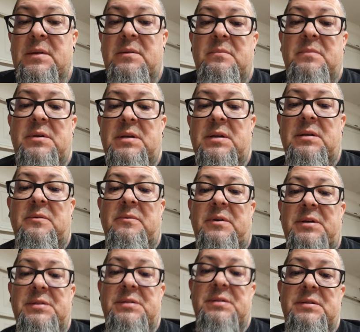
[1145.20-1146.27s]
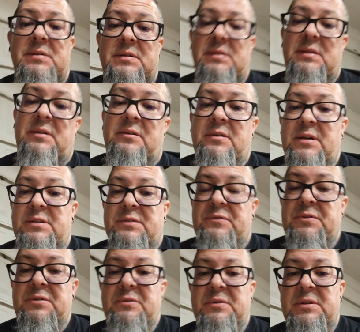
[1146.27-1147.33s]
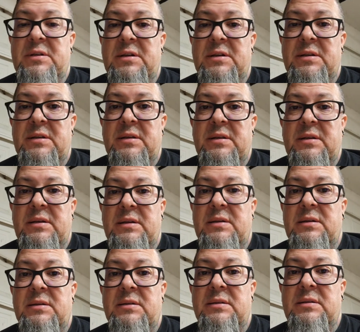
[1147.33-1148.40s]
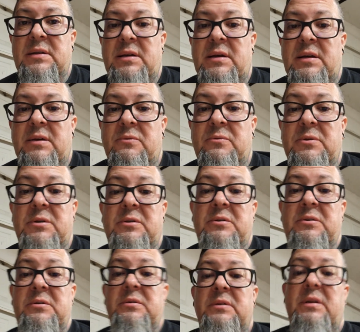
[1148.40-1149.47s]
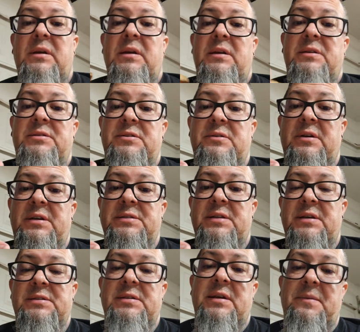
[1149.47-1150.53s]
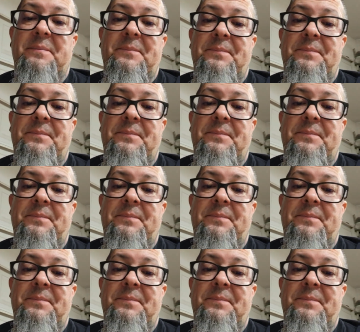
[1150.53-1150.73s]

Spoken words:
But anyways, thank you guys for tuning in, and I will see you guys next time.